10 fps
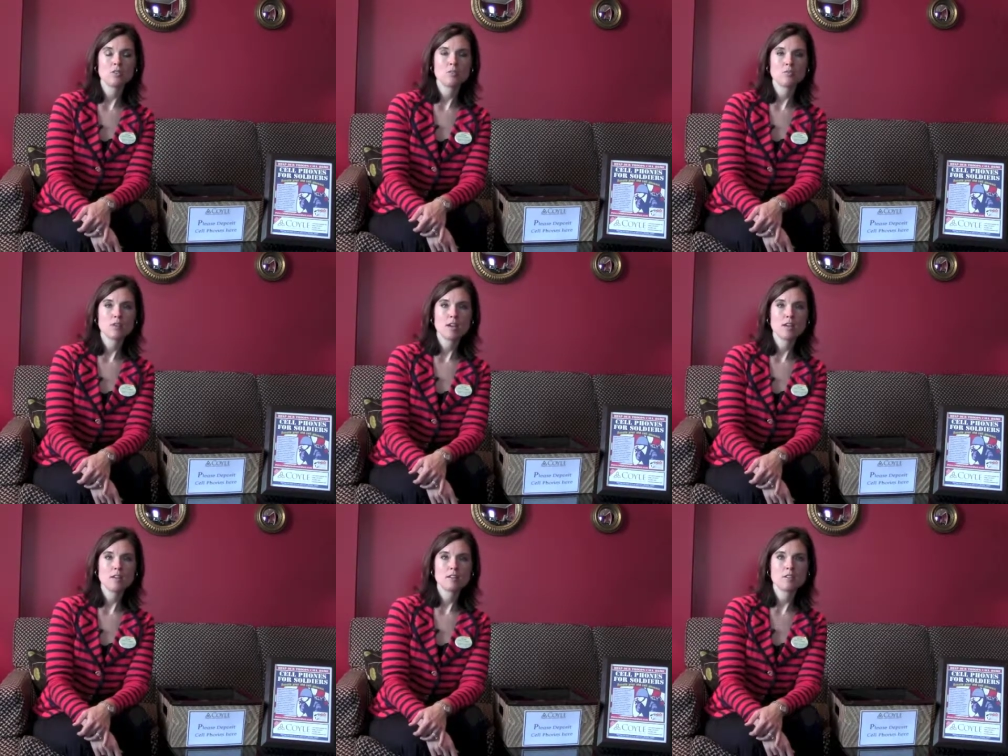who
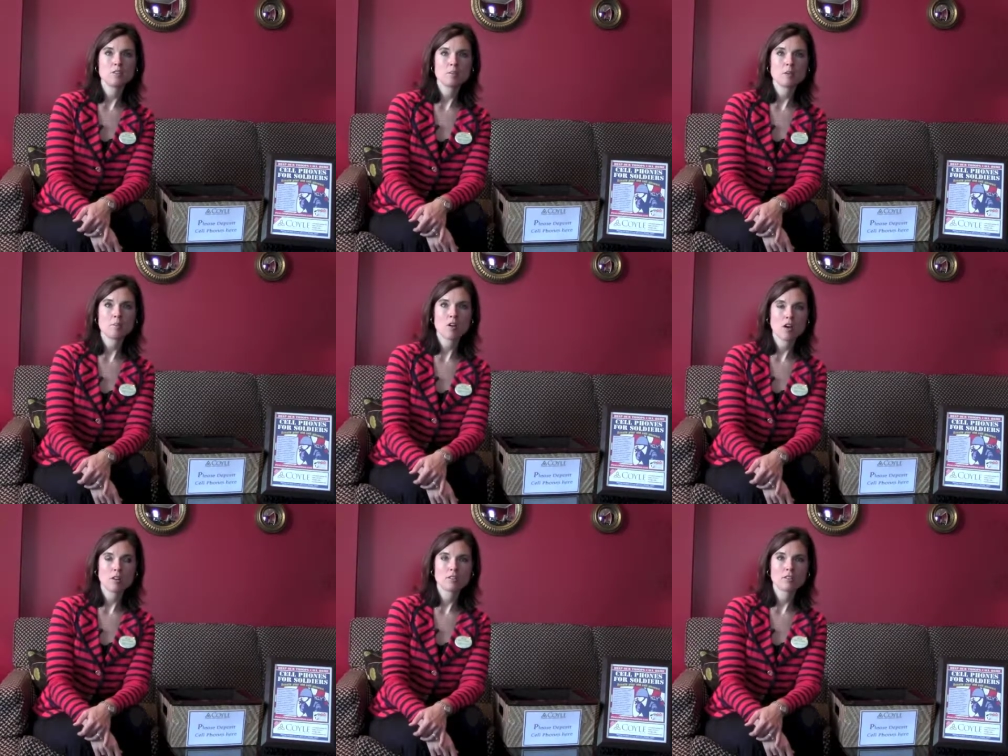read a newspaper
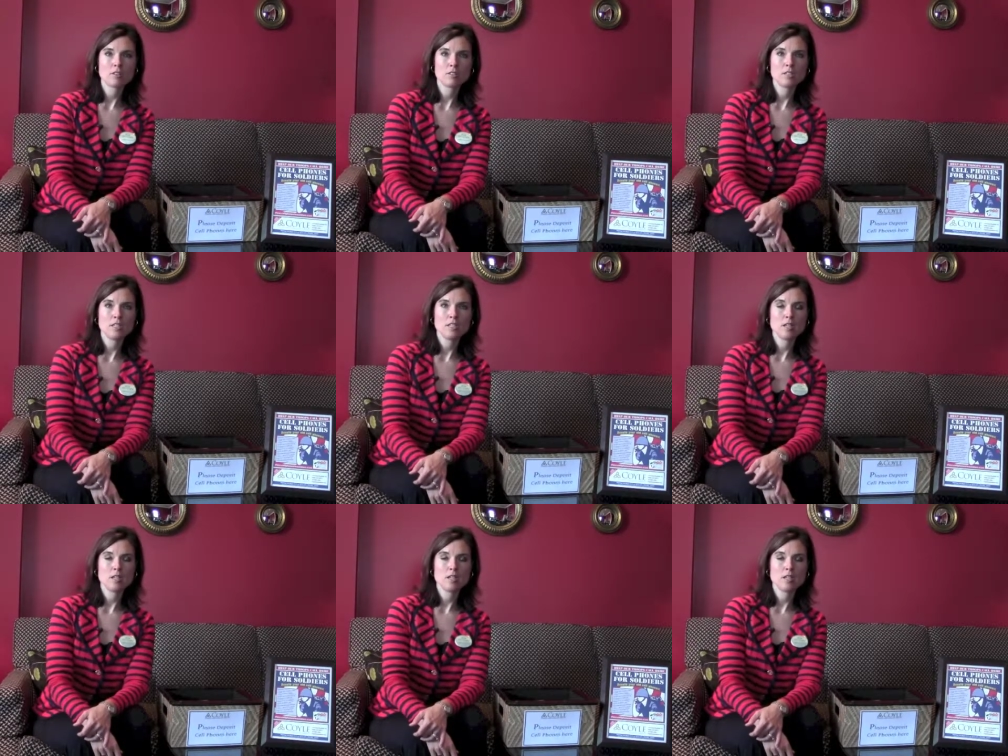article